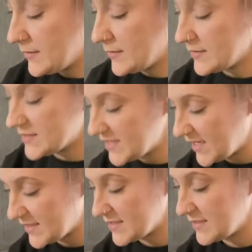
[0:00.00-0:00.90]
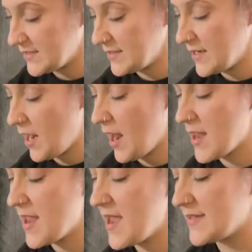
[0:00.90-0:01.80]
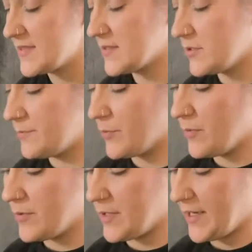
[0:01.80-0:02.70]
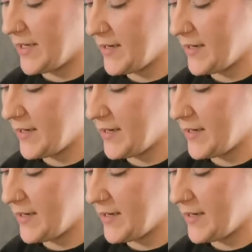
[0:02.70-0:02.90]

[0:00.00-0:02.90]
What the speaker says: Sit. Yes. Good boy.